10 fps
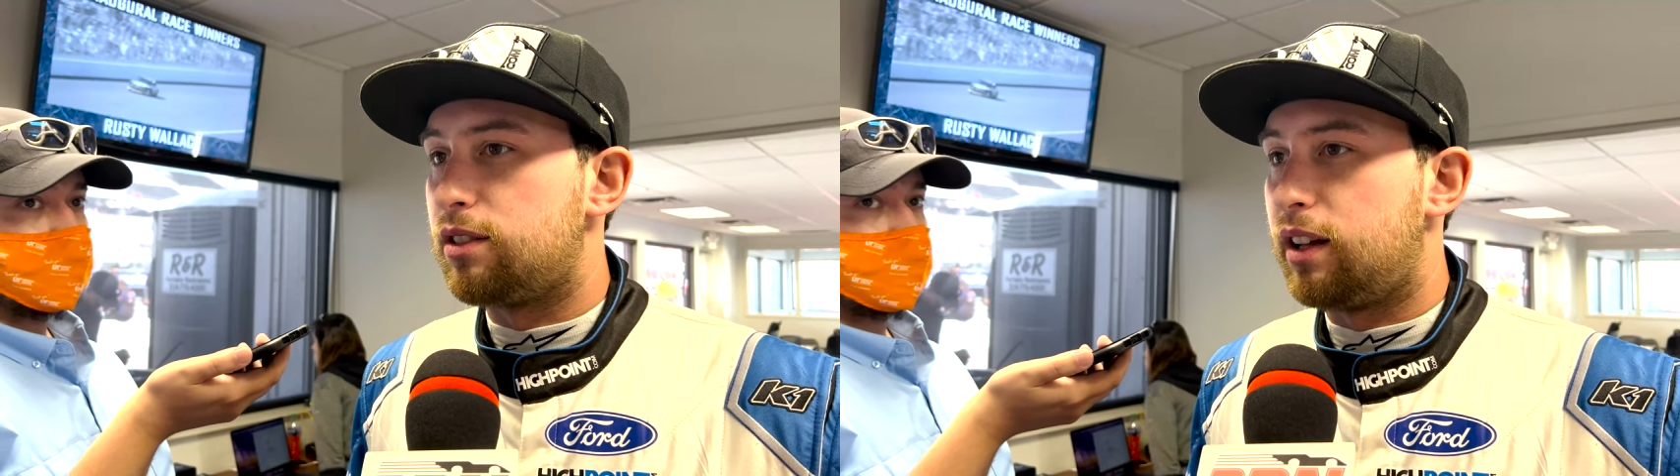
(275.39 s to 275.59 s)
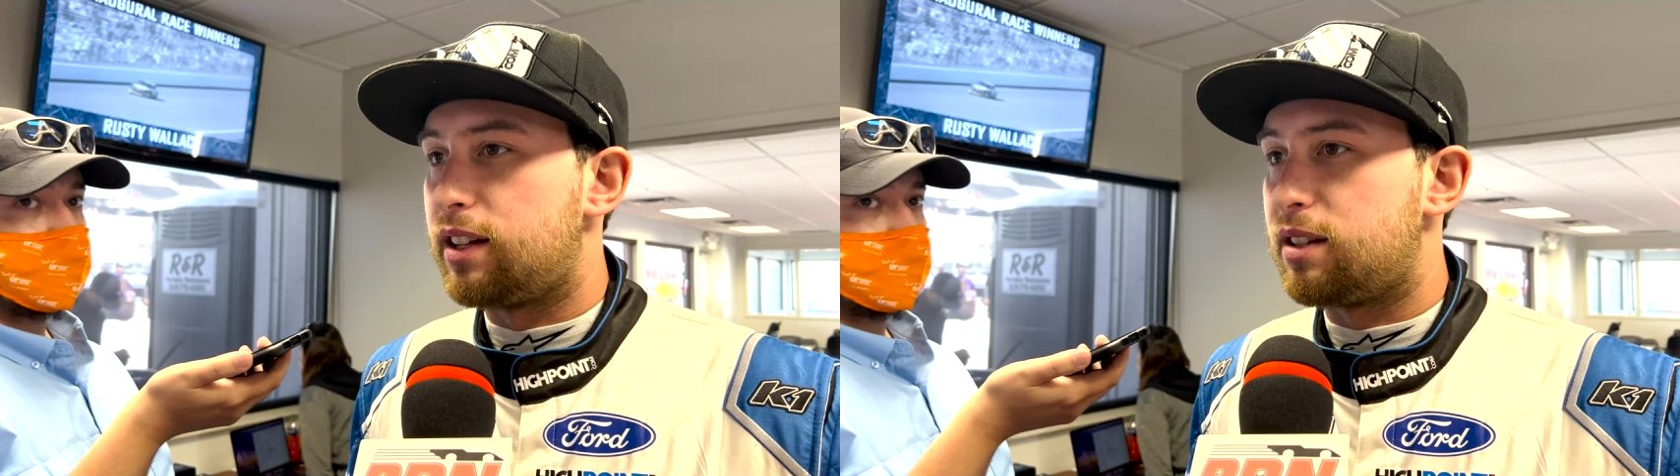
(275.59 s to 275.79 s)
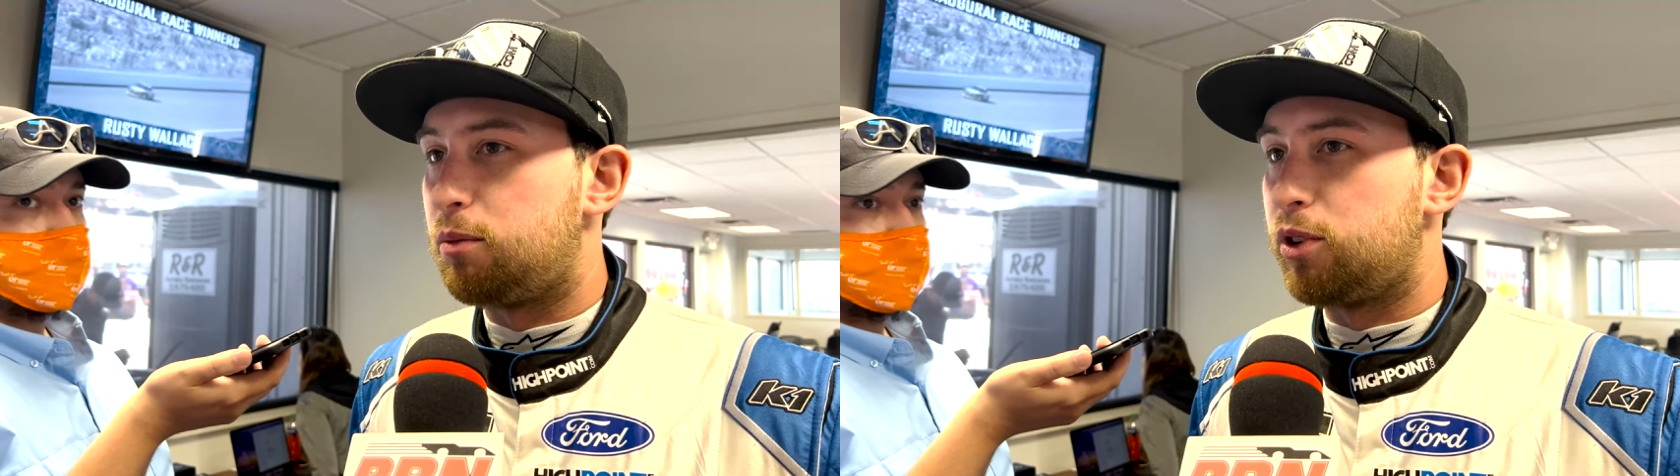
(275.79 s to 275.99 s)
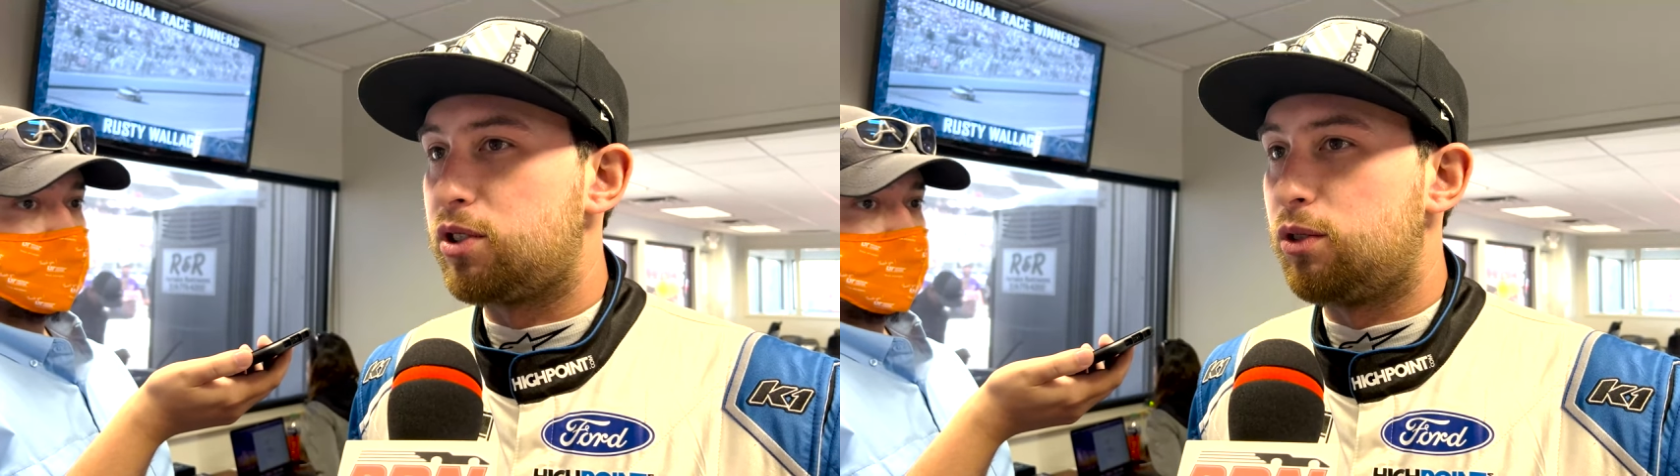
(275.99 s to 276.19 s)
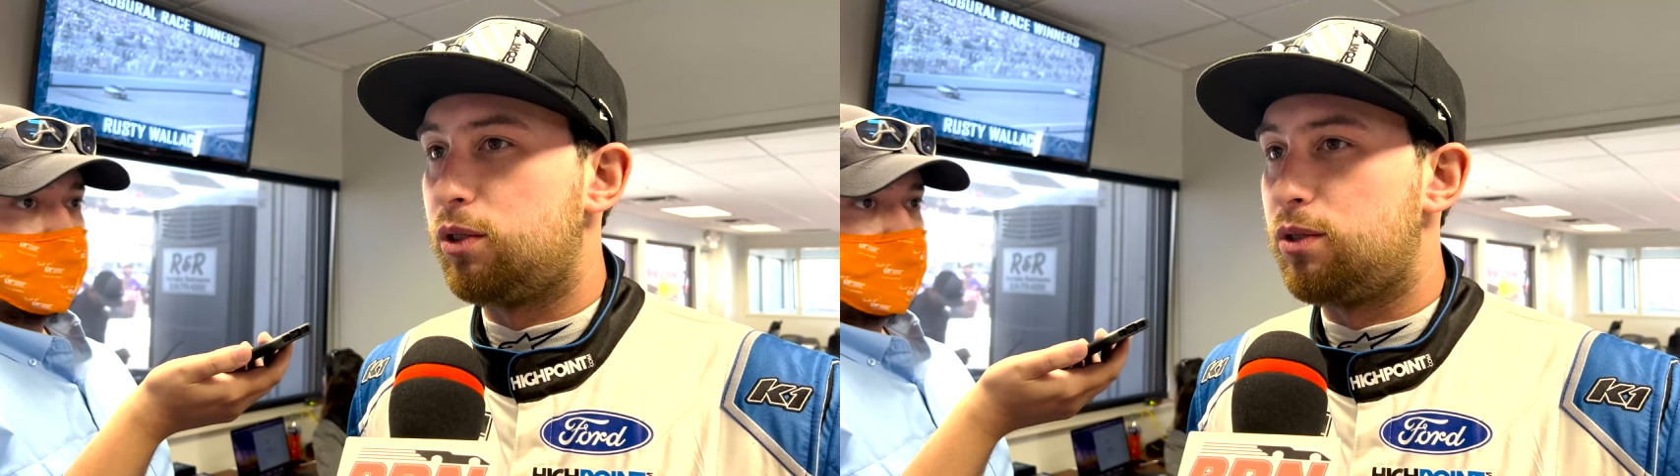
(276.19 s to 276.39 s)
Like I said,
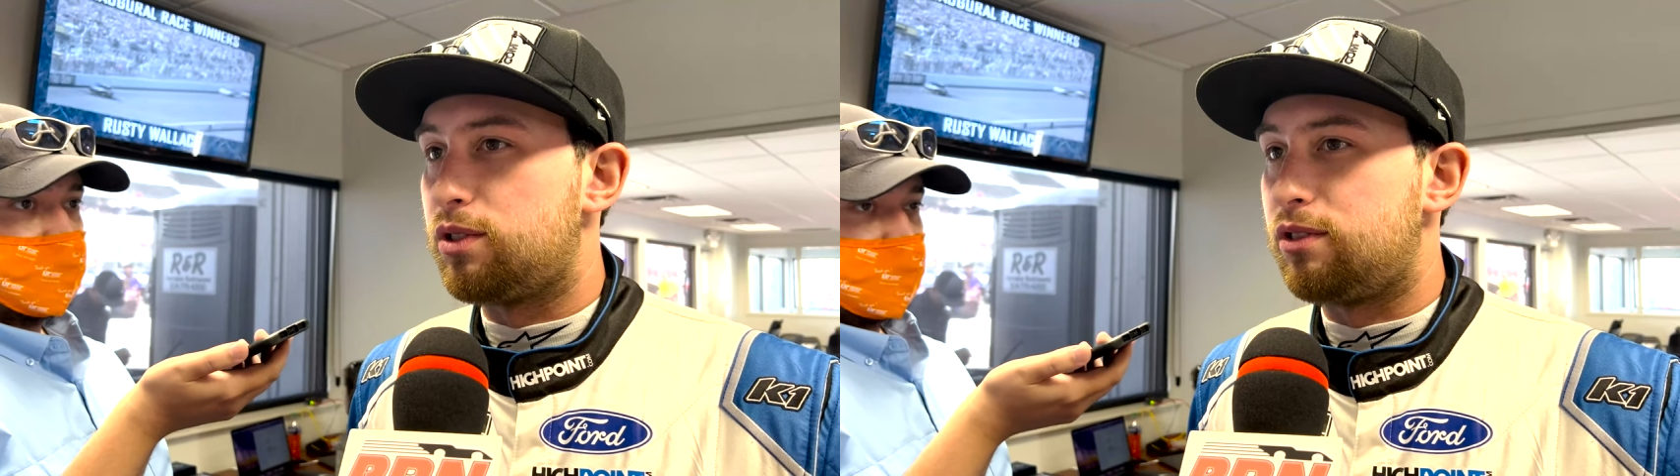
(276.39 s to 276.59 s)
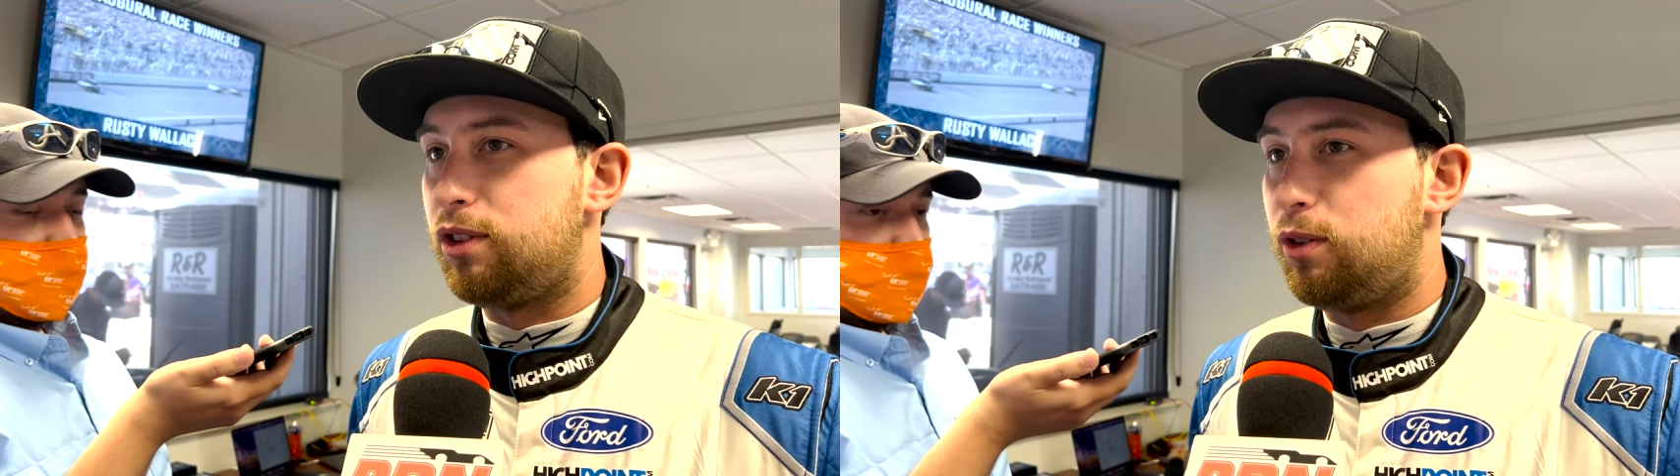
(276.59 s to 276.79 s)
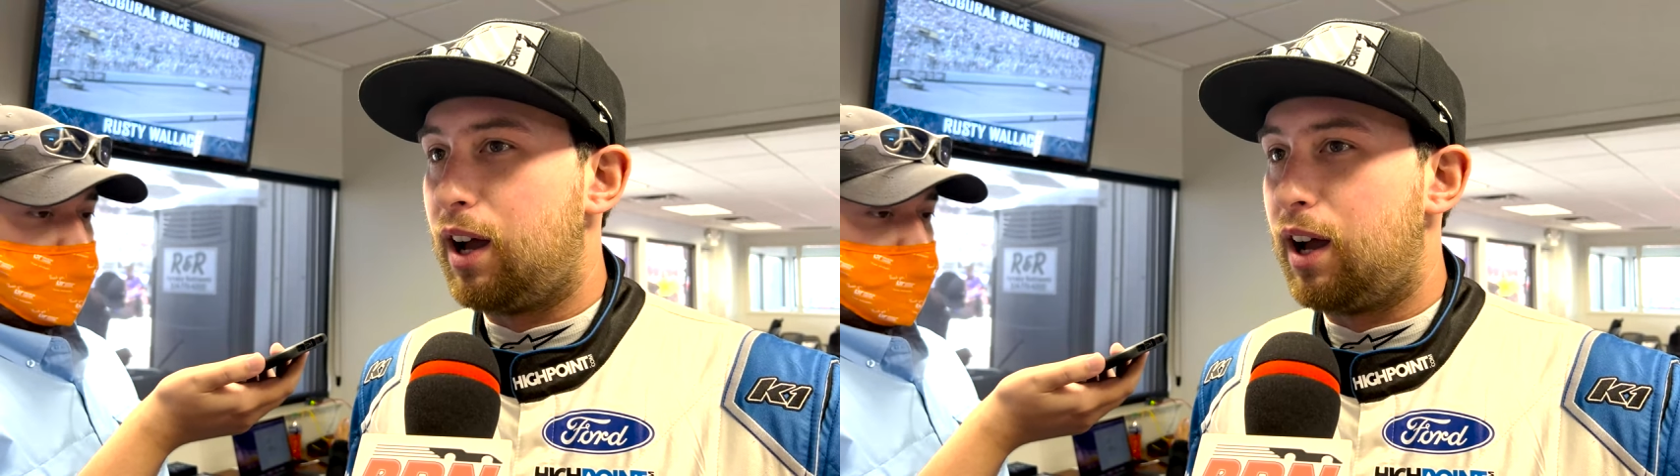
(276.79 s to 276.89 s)
Bristol, it was, you